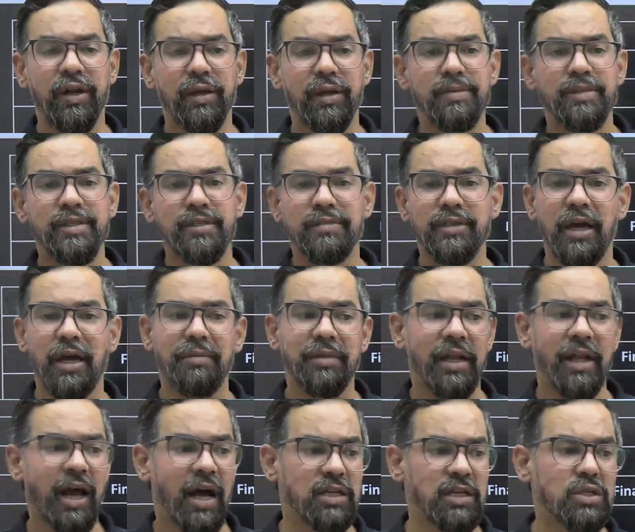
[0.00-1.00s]
Sometimes they'll
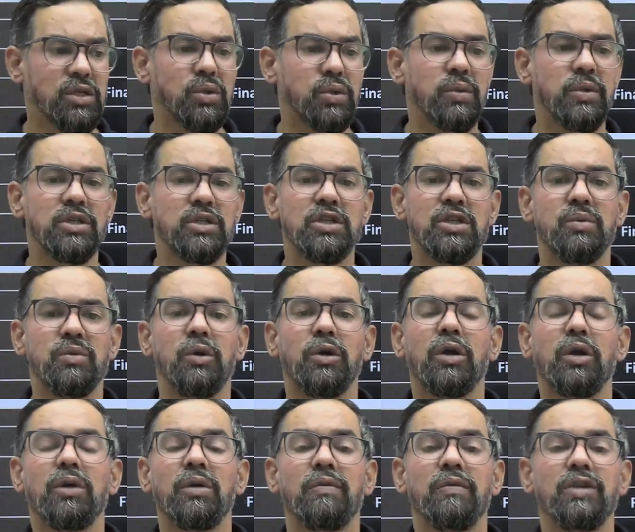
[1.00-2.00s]
ask you question,
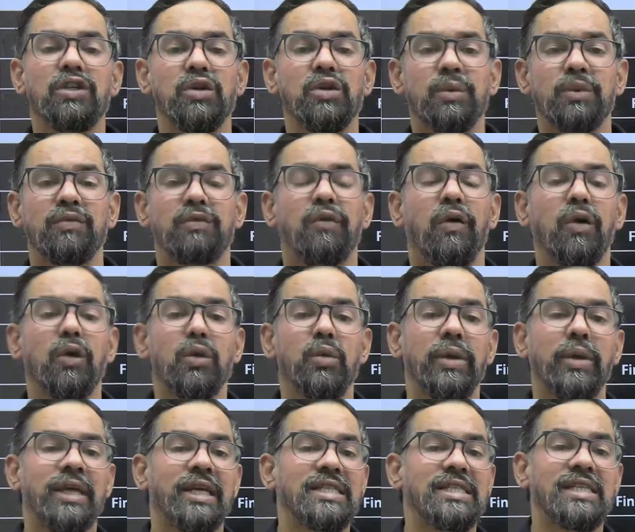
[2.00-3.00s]
which of the following
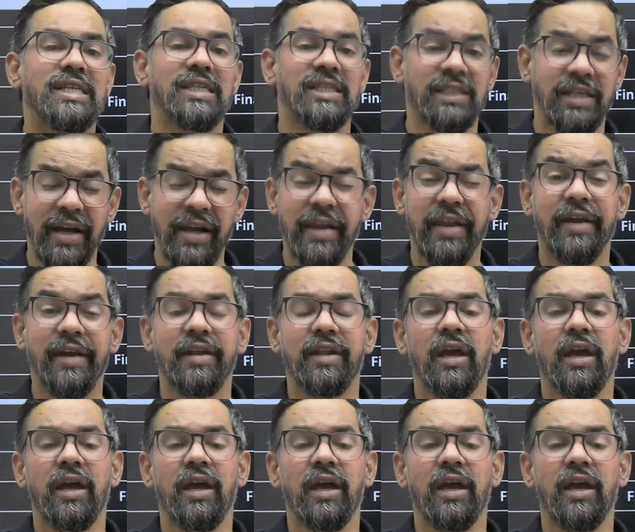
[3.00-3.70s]
is incorrect